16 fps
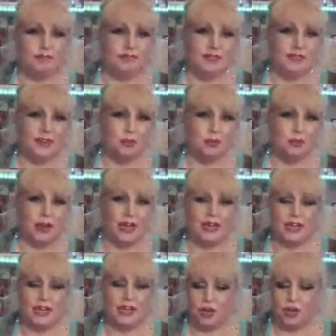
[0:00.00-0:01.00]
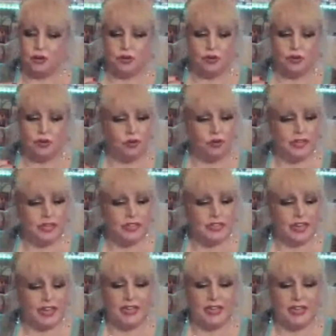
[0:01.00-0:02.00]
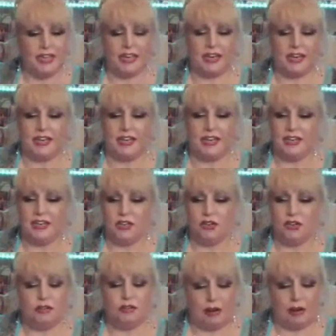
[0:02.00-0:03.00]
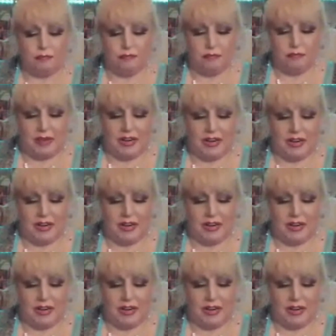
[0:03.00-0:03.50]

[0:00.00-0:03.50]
where you know, you're not going to take any crap from anyone.